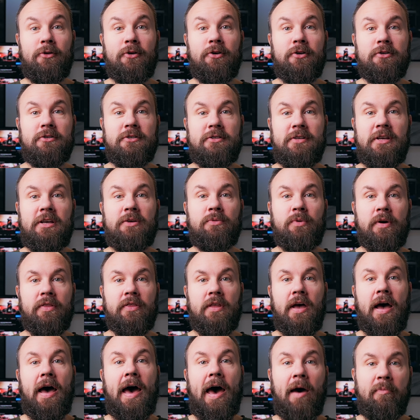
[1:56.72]
you could see, when
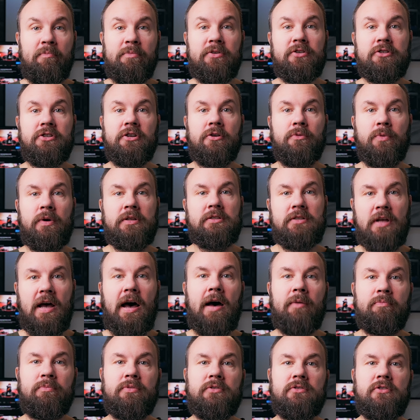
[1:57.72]
the aperture went
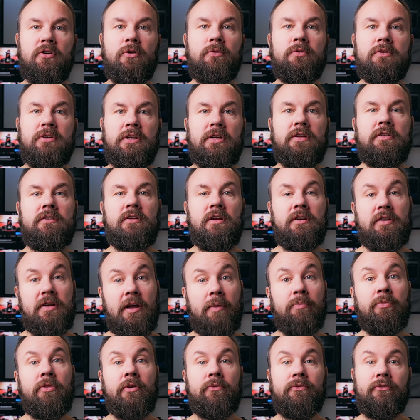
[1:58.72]
up, so did the
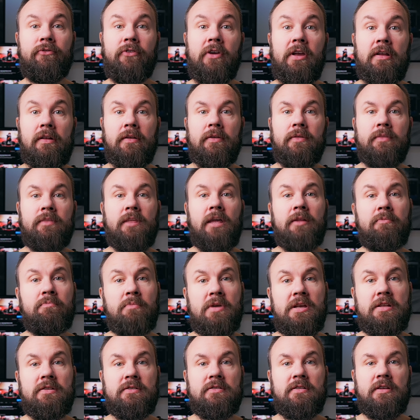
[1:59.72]
depth of field. That
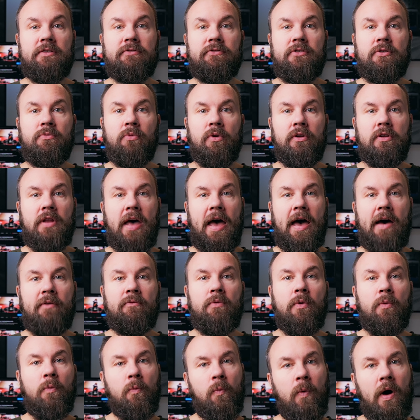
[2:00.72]
means if you want to
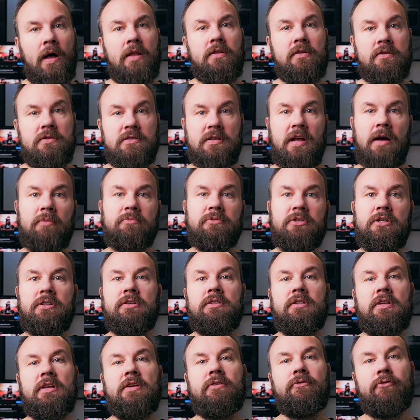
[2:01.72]
have one
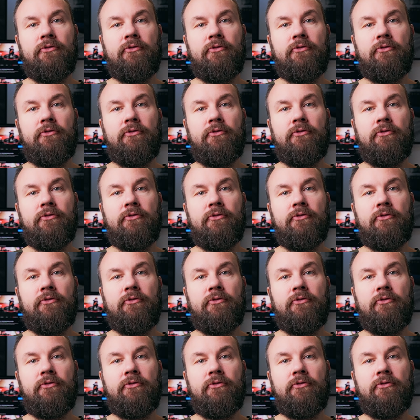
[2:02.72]
subject in